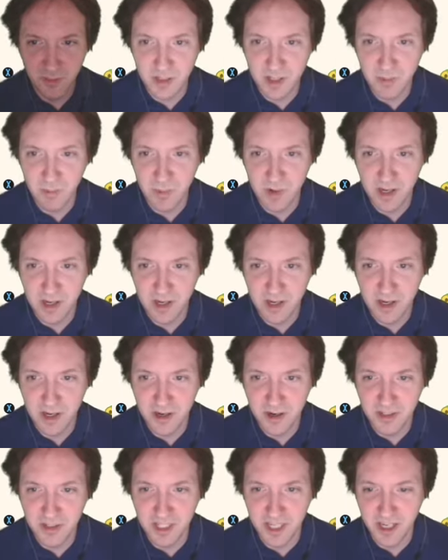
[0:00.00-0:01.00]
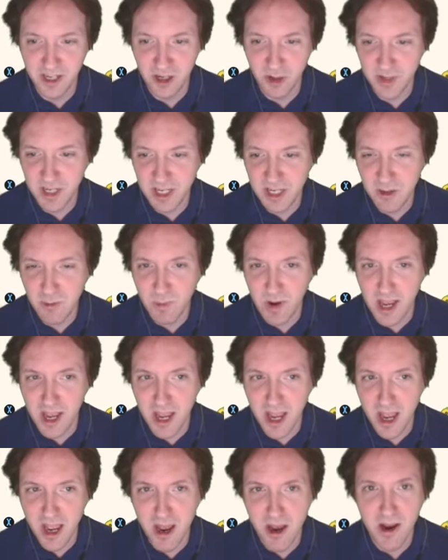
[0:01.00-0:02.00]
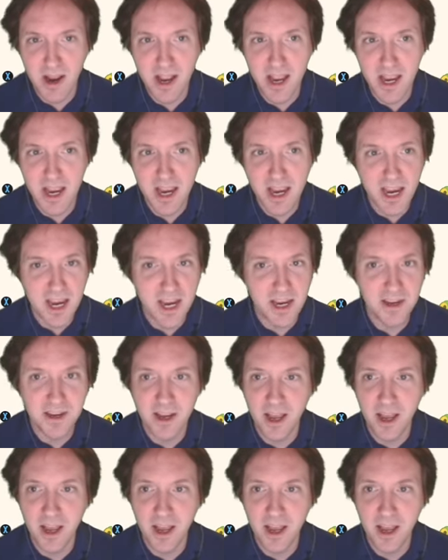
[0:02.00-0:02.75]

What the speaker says: me where. Tell me where. Ain't